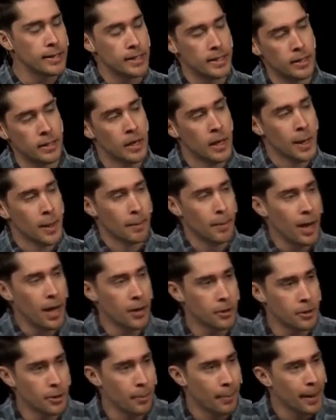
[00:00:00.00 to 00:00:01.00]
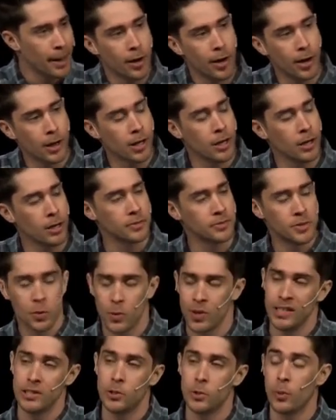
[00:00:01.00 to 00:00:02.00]
in modern America of
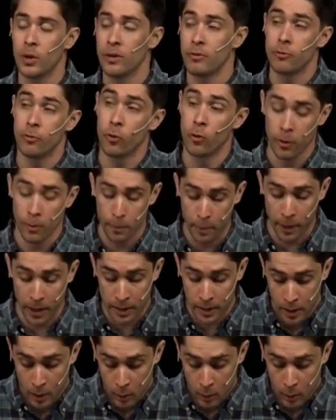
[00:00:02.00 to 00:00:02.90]
2024, but